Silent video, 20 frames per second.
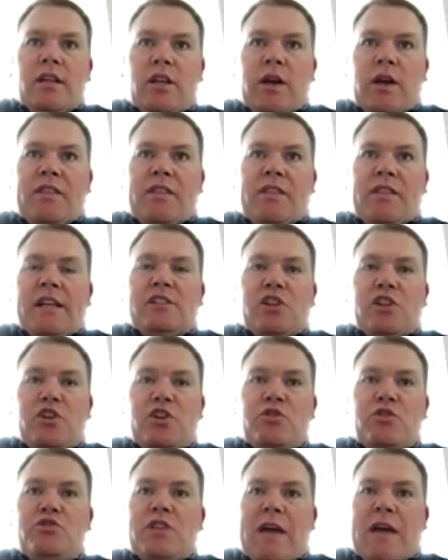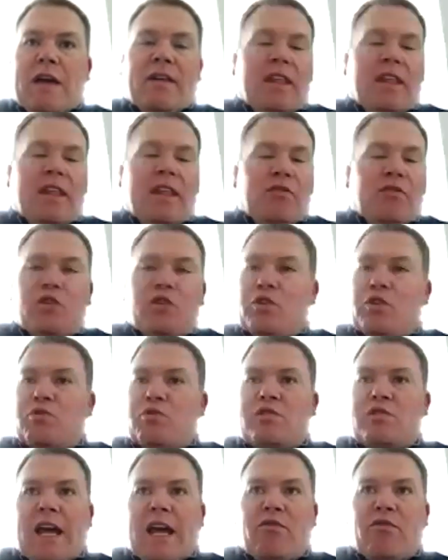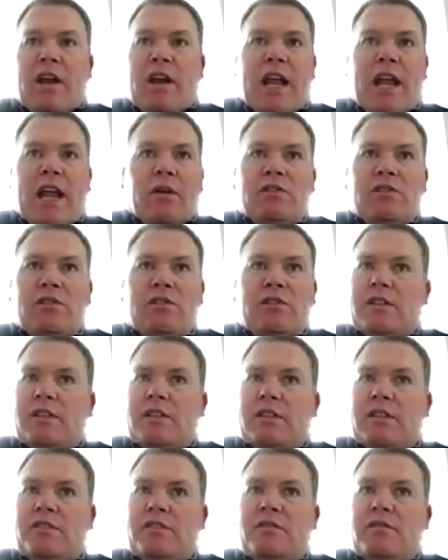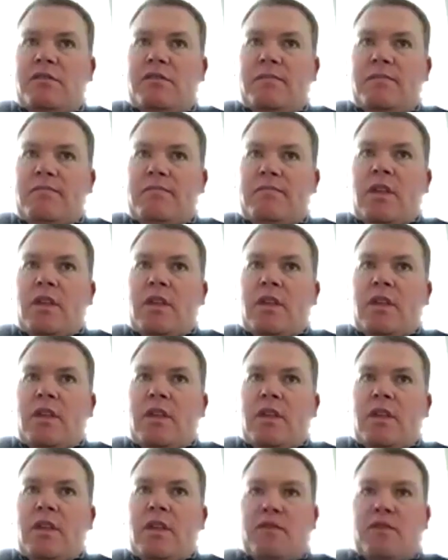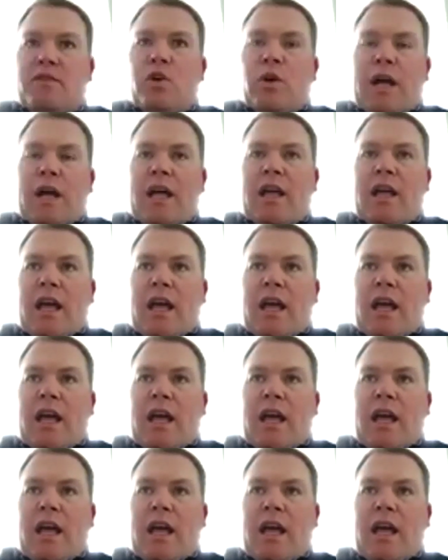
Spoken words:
I think as a new staff, if you're a new staff right now, it's difficult.